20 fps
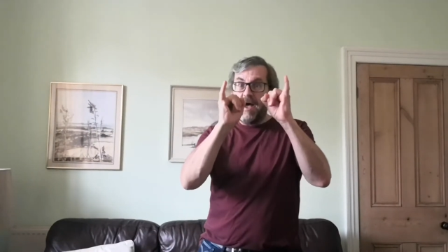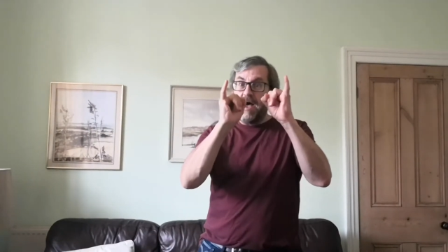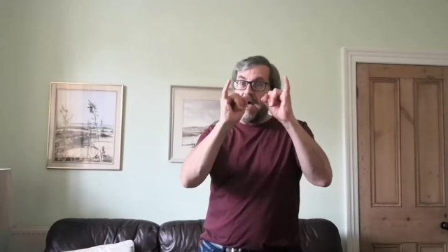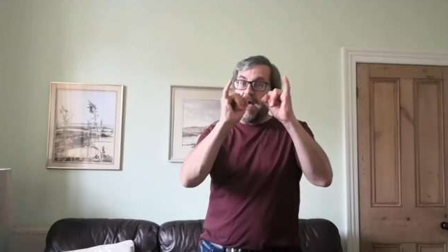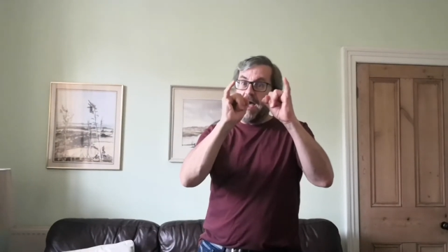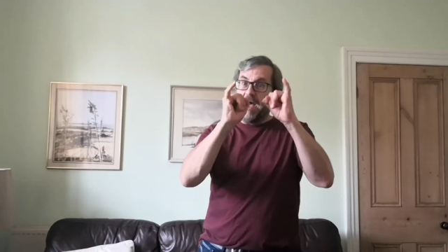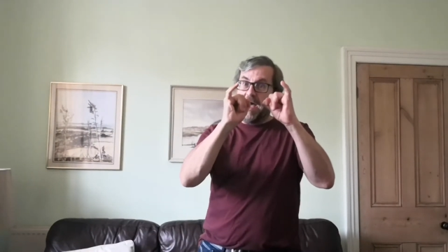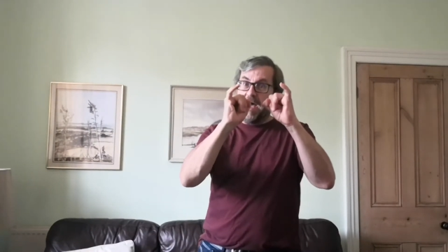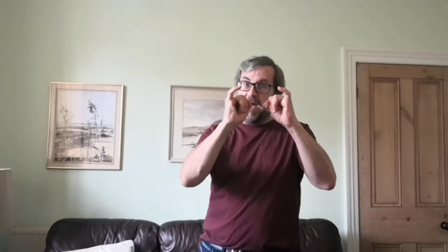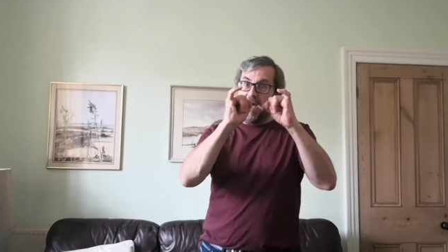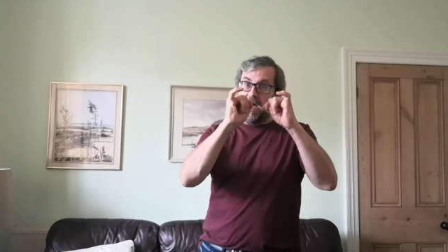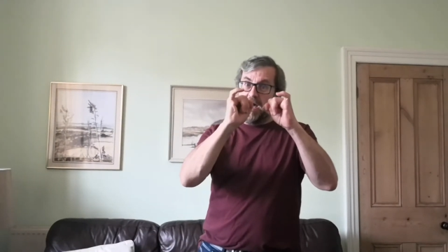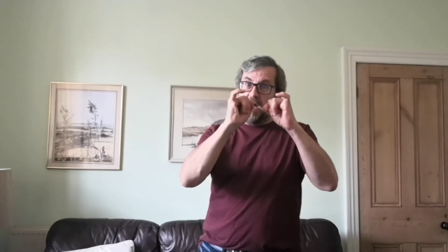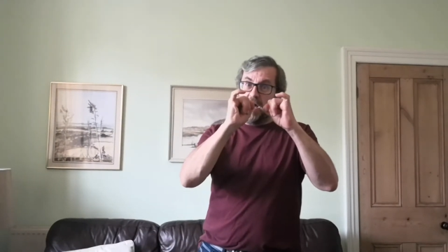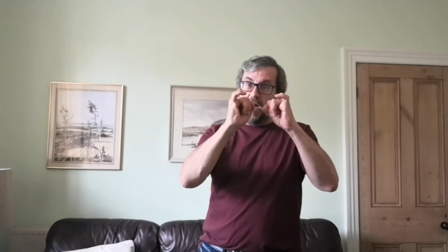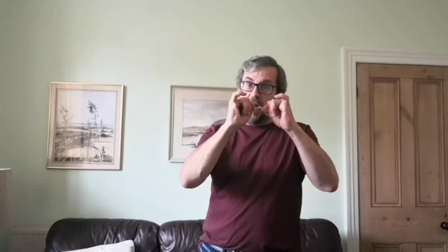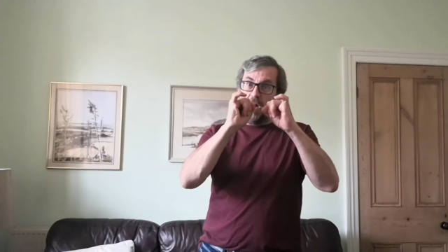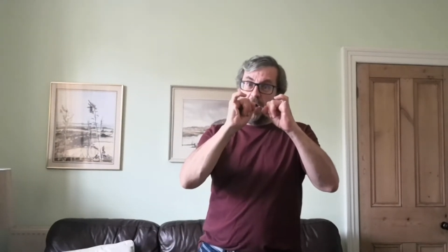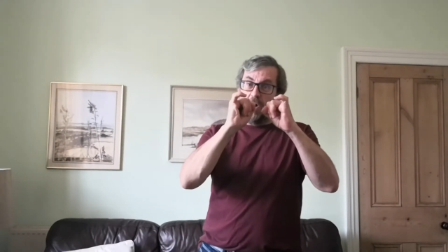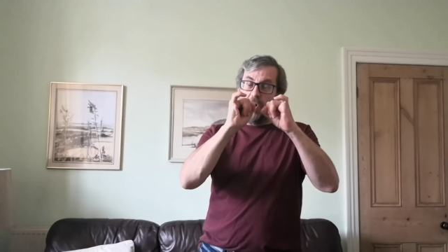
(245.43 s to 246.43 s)

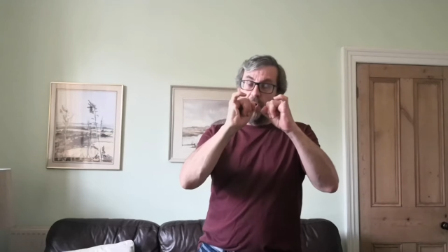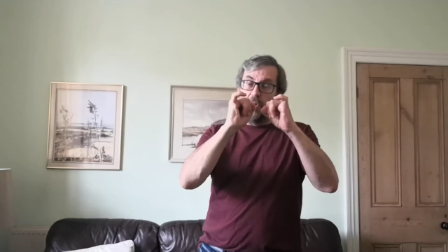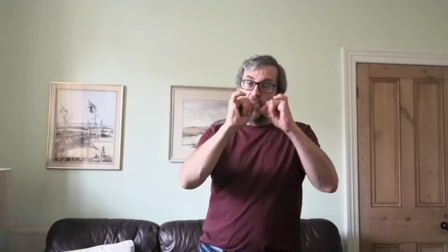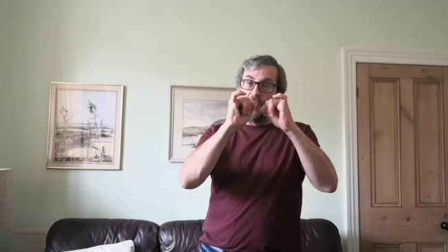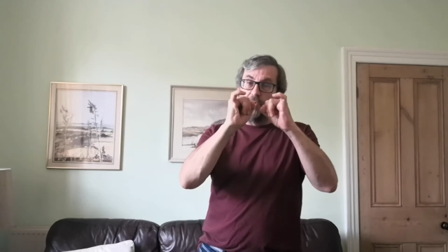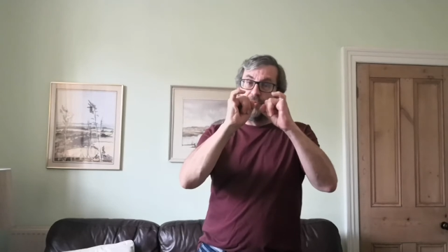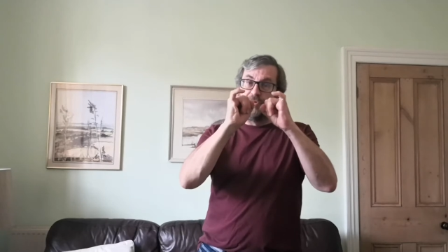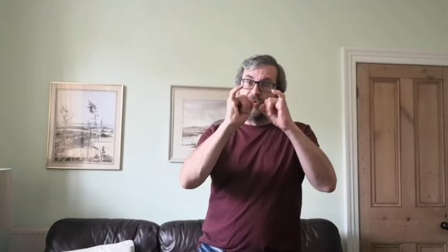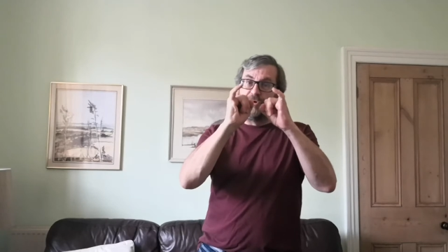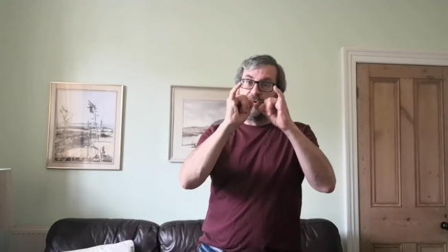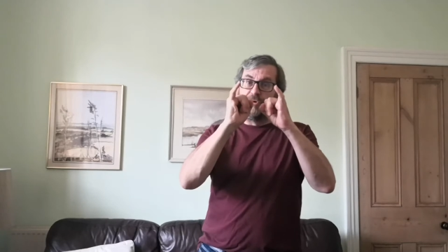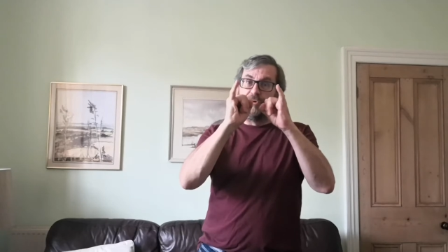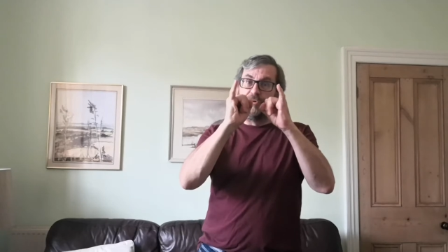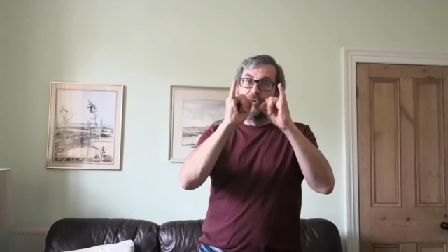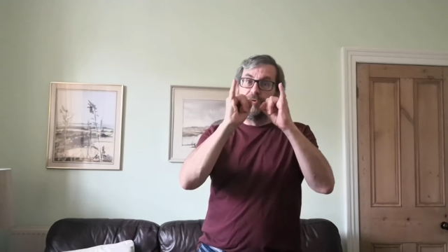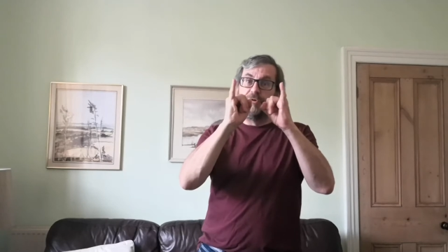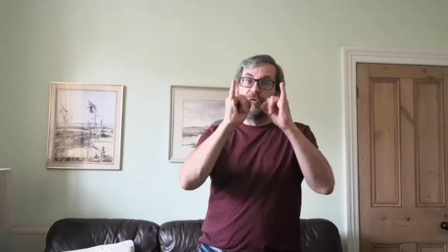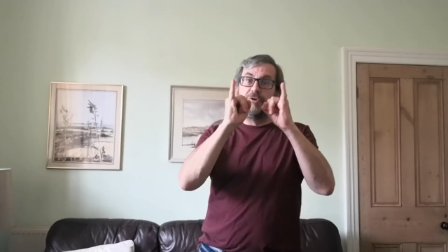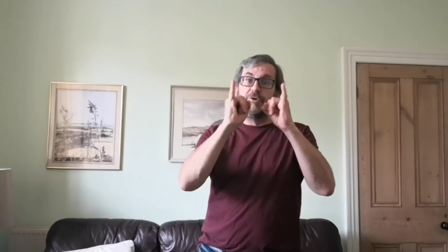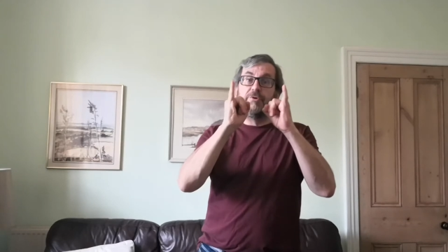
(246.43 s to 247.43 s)
how do
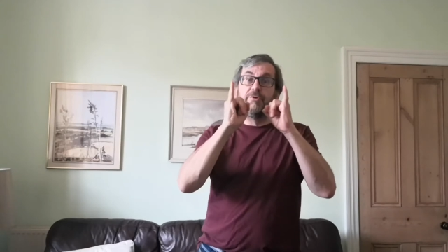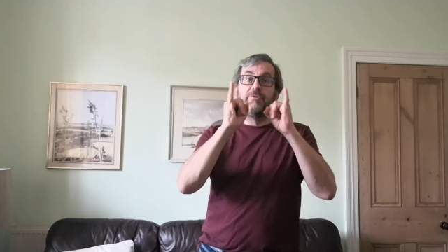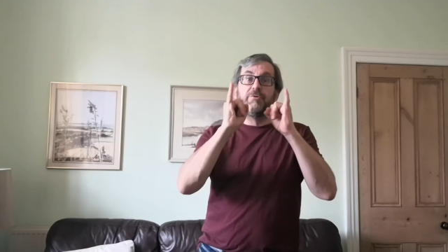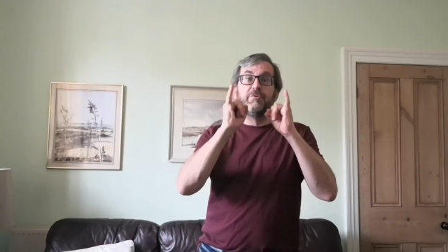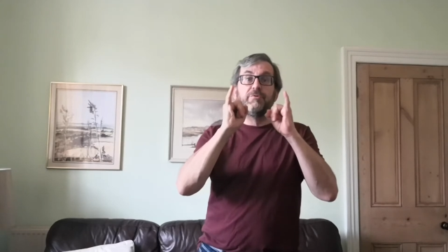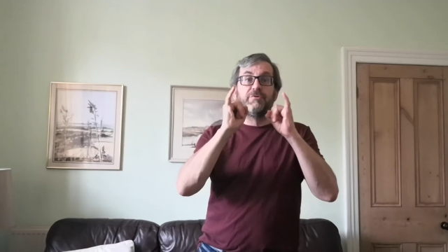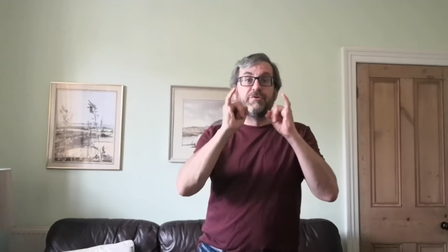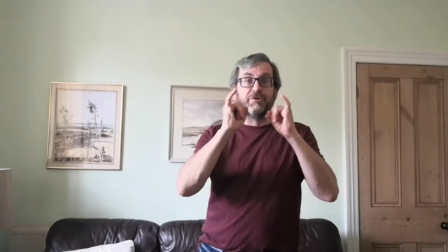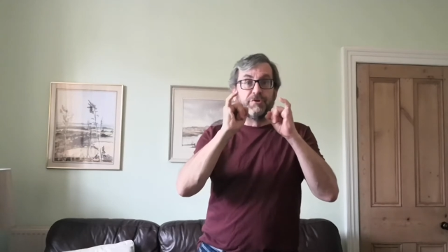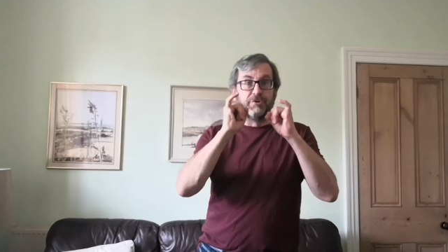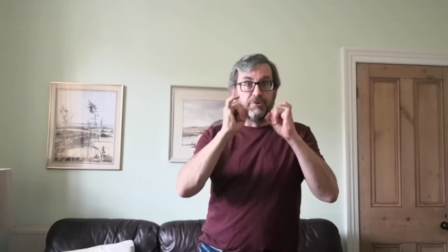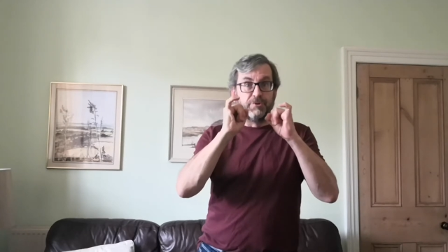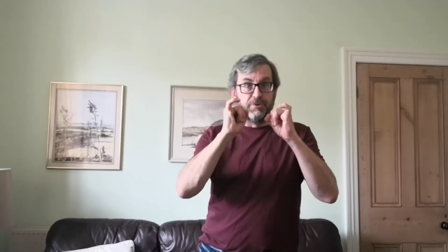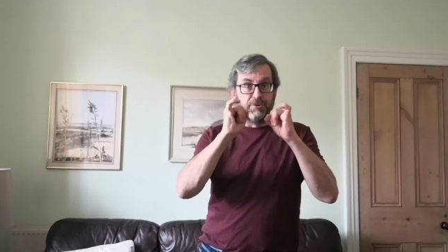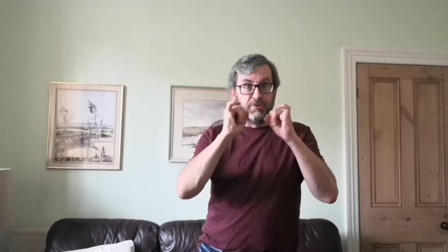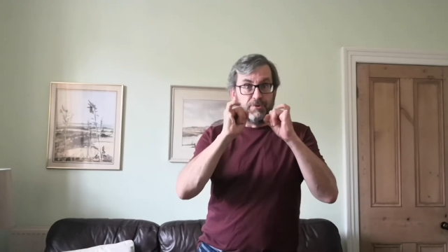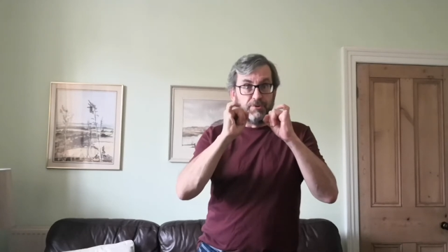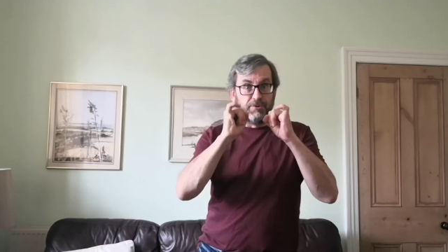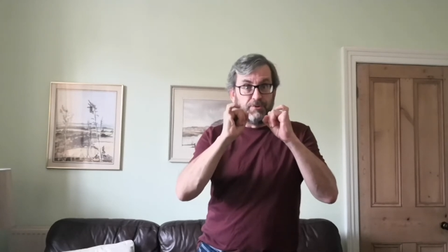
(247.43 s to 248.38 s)
you do?